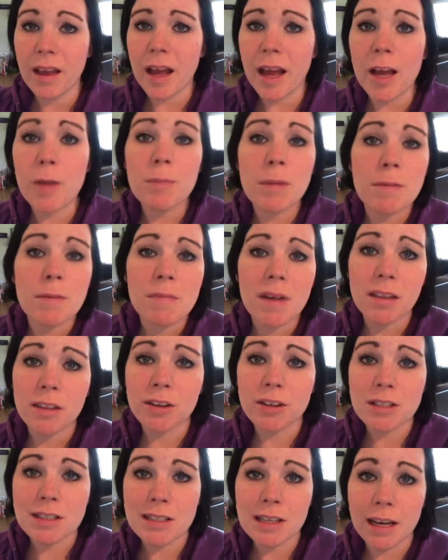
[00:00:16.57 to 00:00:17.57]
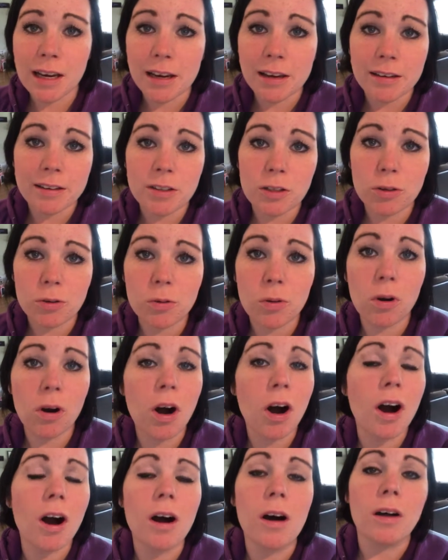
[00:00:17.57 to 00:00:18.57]
Happy Mother's Day to
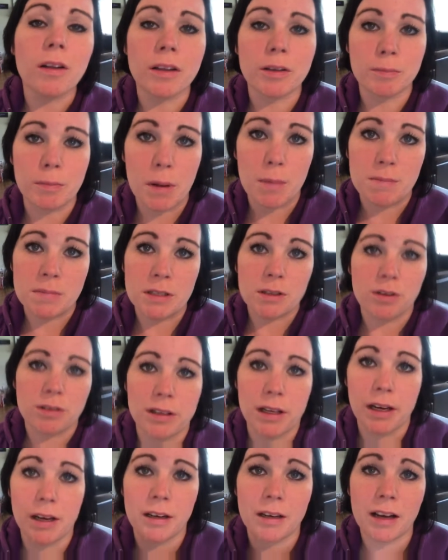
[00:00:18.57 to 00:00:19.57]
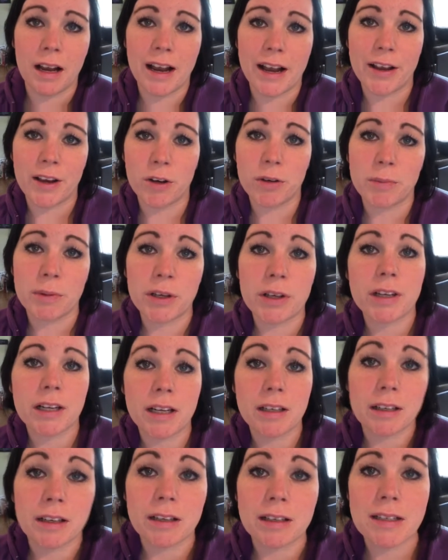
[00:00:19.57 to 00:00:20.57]
all the moms out there. I hope you're
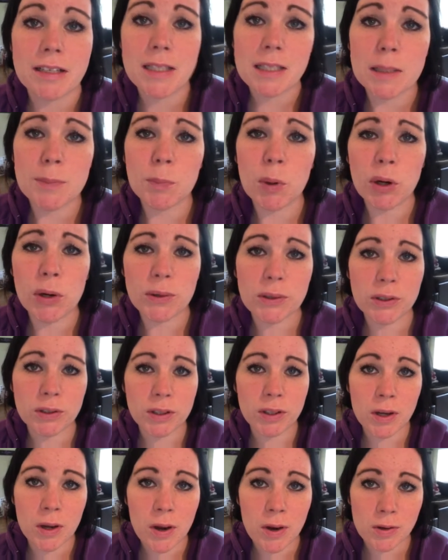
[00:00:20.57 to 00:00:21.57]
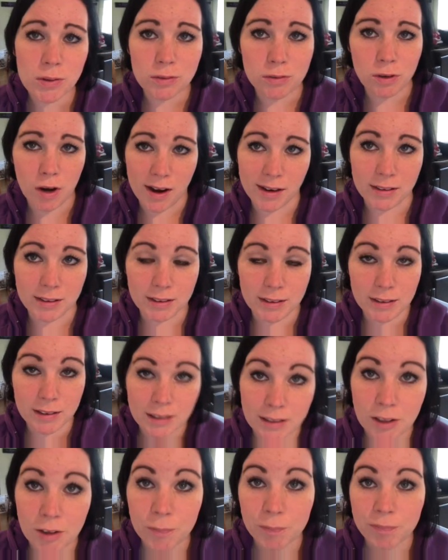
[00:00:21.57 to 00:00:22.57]
getting spoiled rotten.
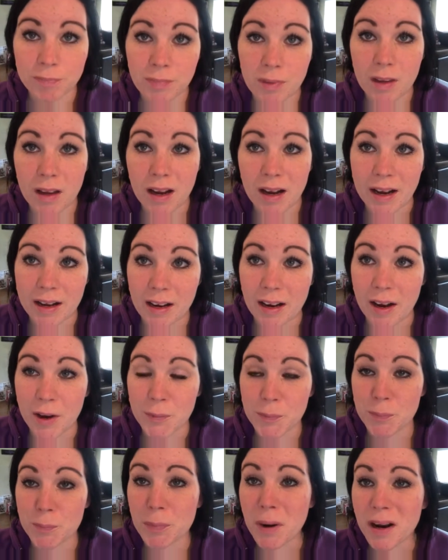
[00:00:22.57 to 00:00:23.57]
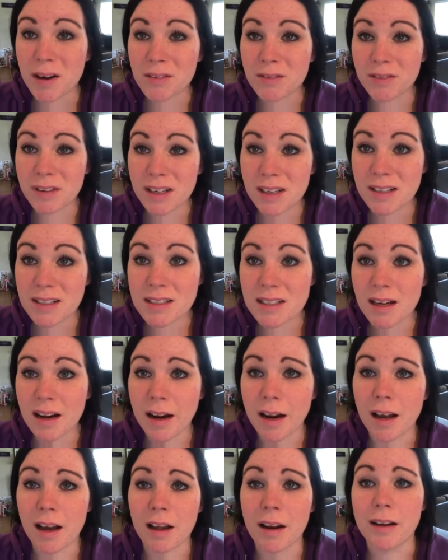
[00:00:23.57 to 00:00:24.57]
I got breakfast.
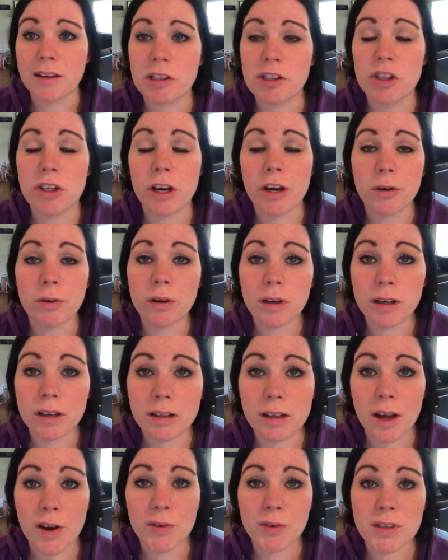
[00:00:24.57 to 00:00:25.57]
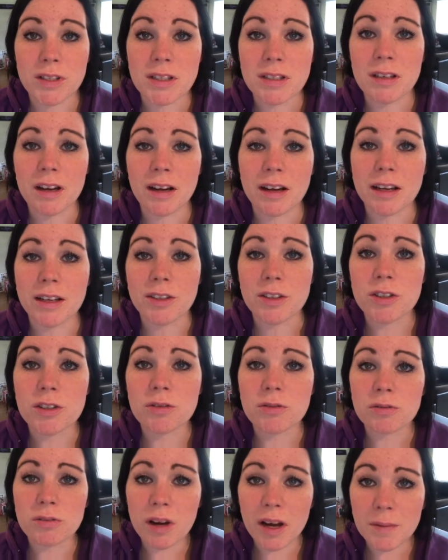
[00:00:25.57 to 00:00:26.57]
I got a shower that was not
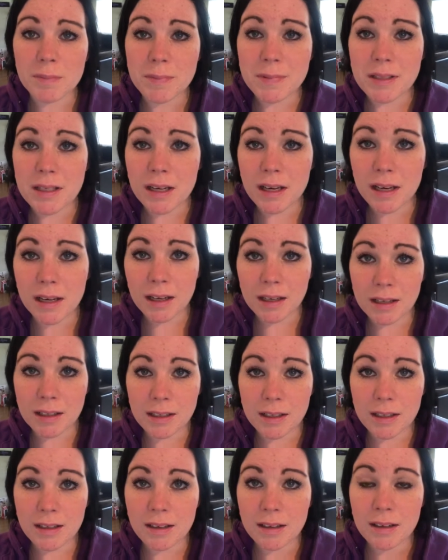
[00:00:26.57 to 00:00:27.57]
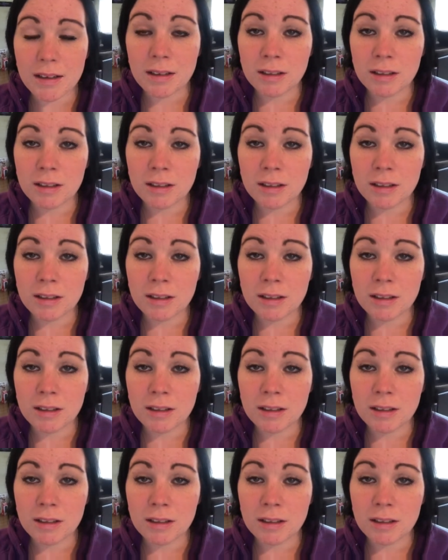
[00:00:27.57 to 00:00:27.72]
interrupted.